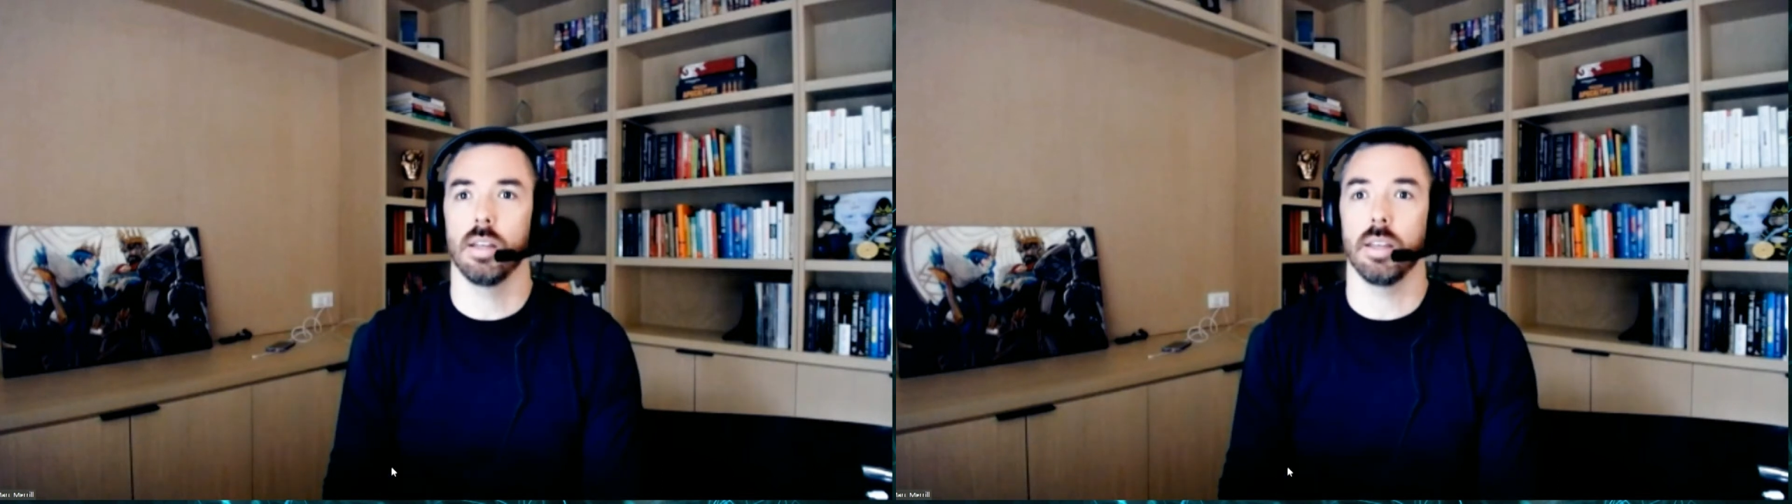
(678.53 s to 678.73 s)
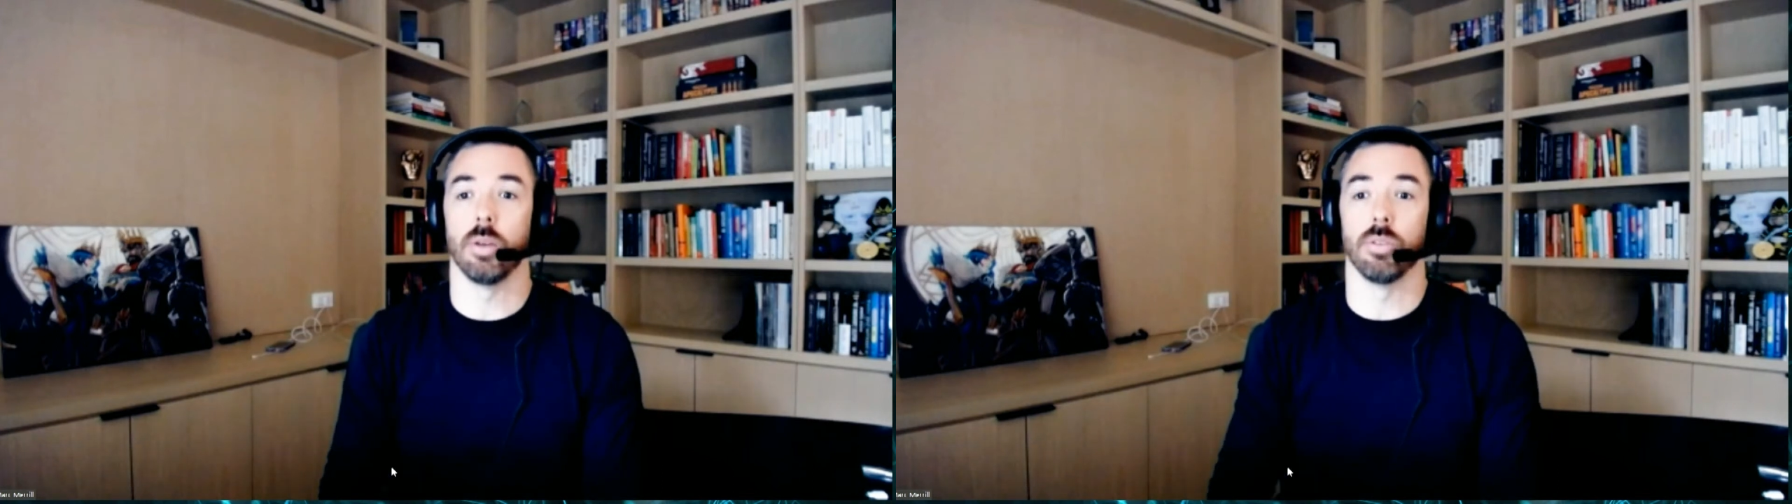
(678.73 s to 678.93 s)

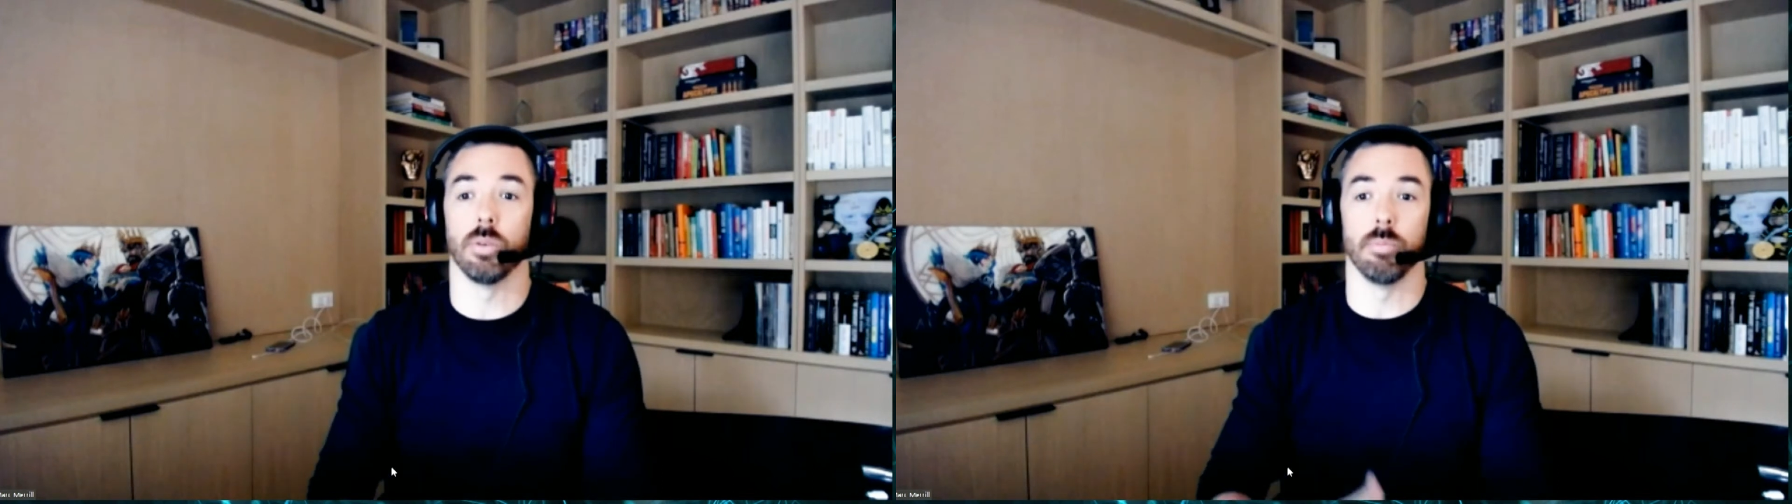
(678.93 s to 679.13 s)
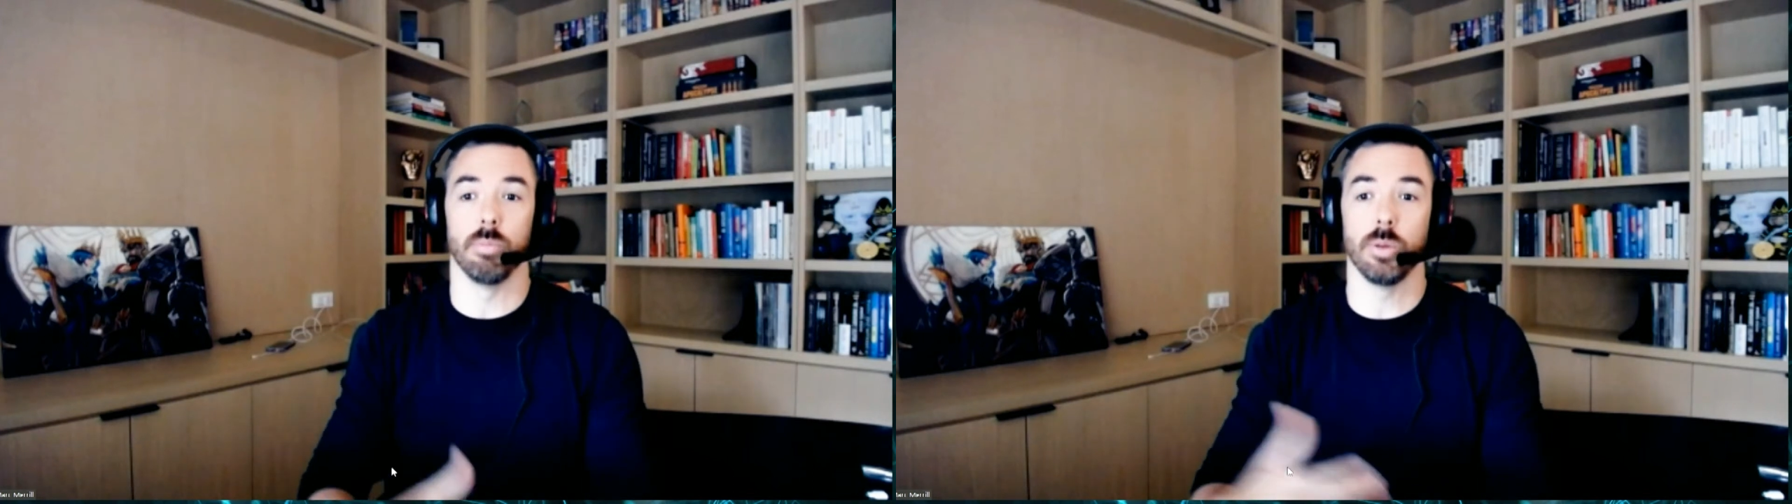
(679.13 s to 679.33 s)
sort
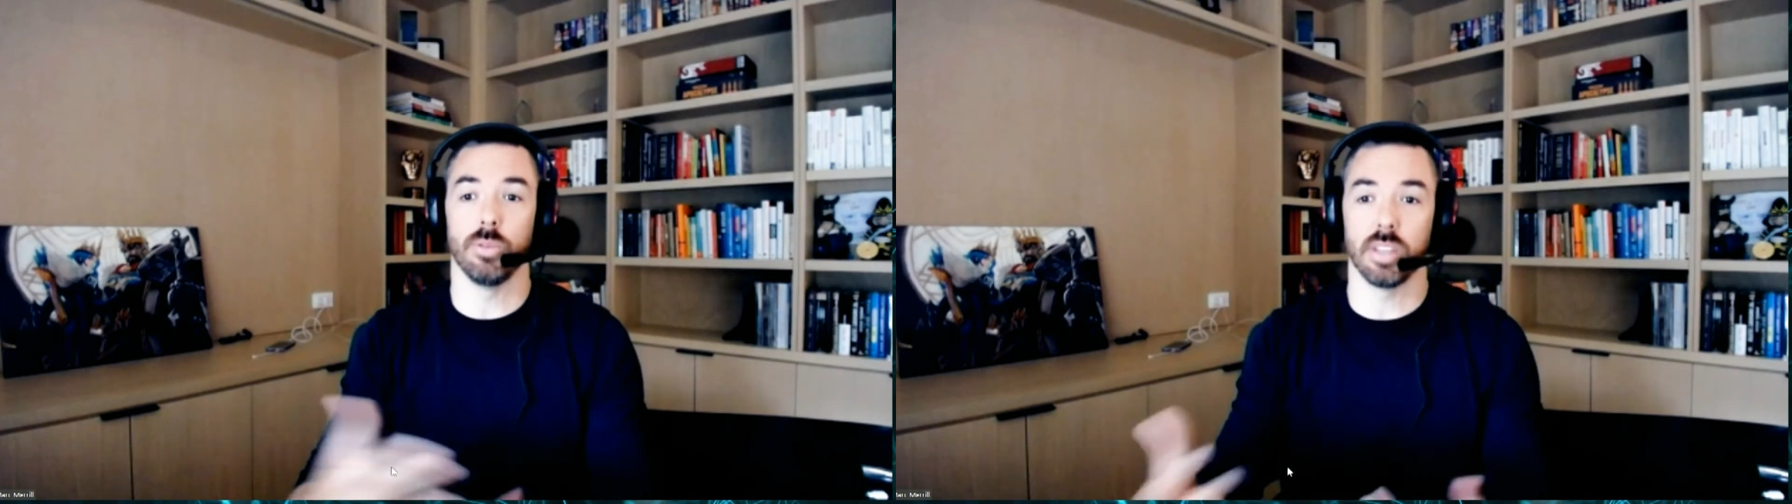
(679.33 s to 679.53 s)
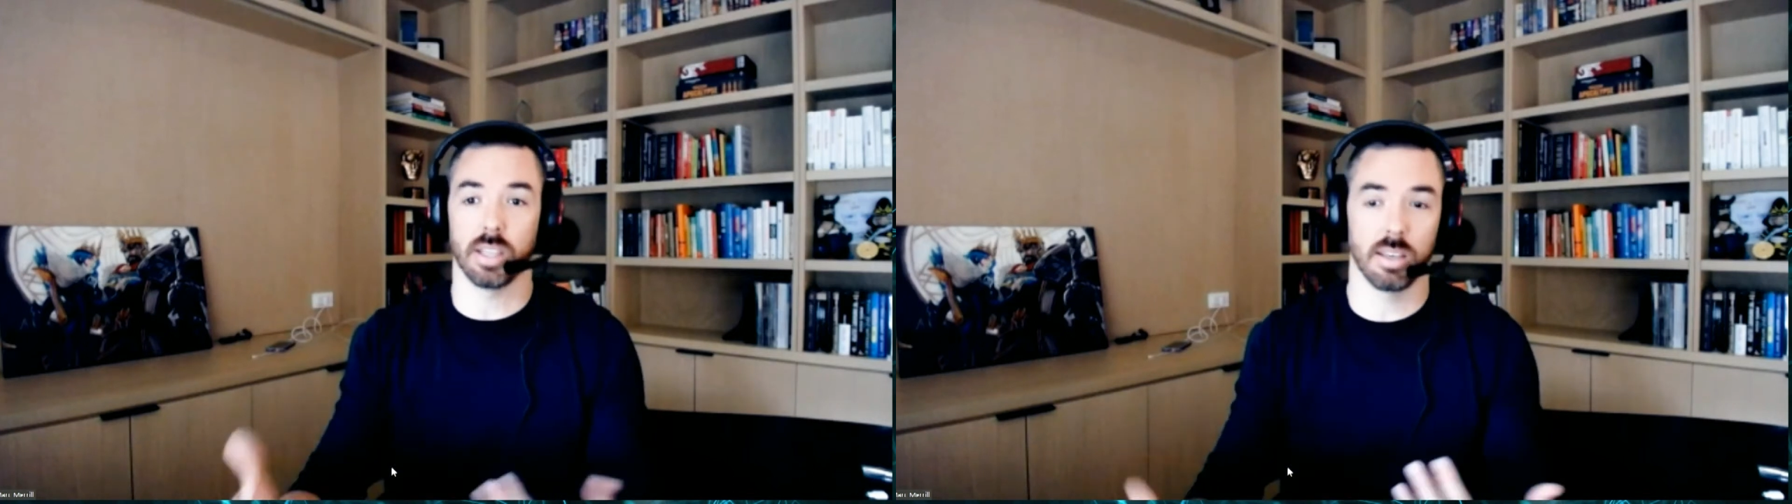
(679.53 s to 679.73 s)
of
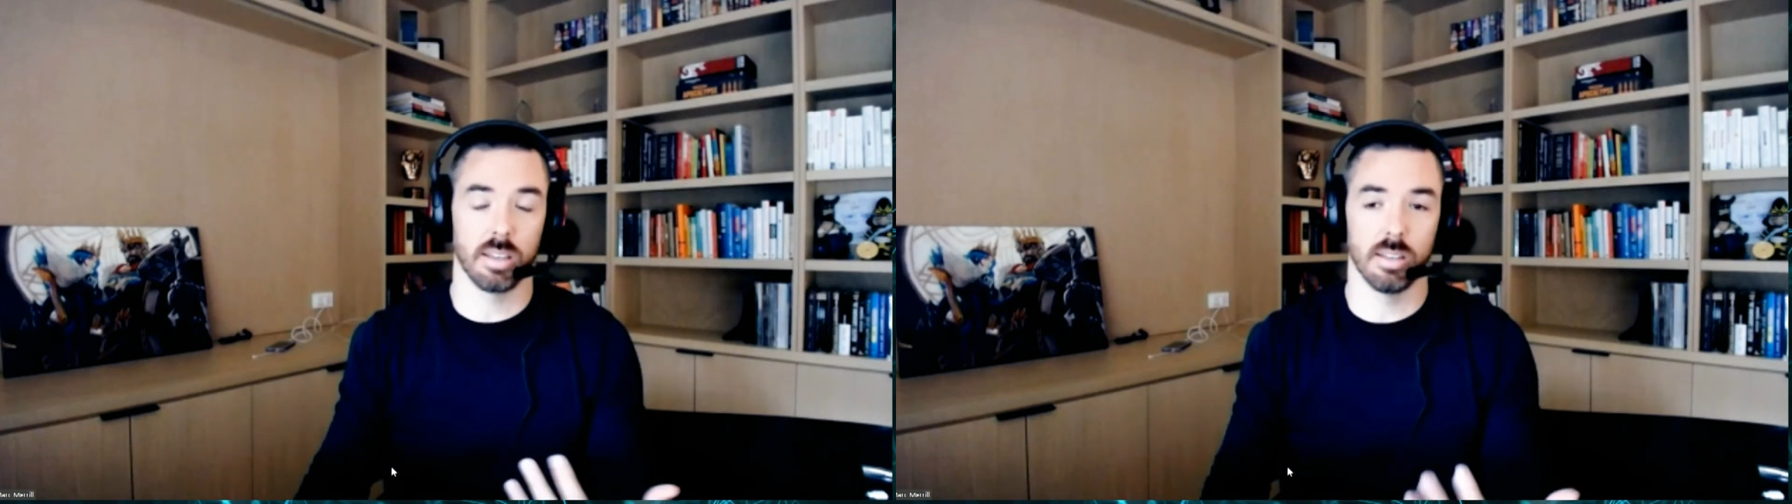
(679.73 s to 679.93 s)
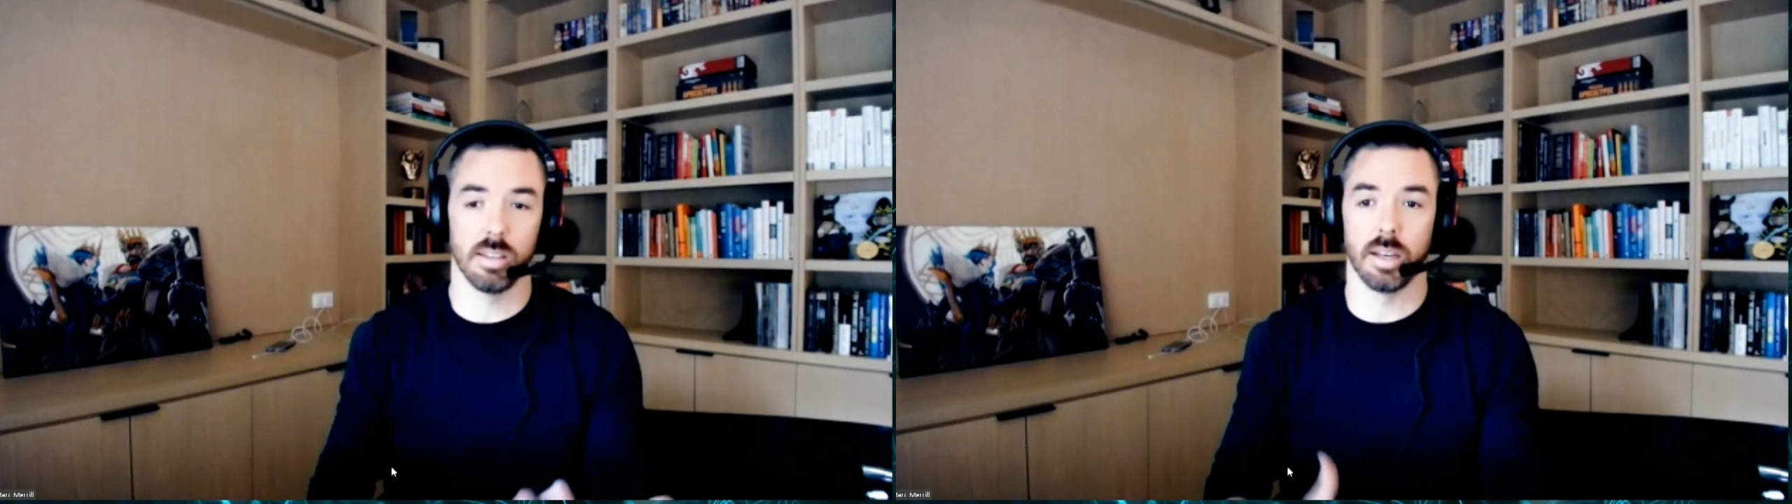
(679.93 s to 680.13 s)
music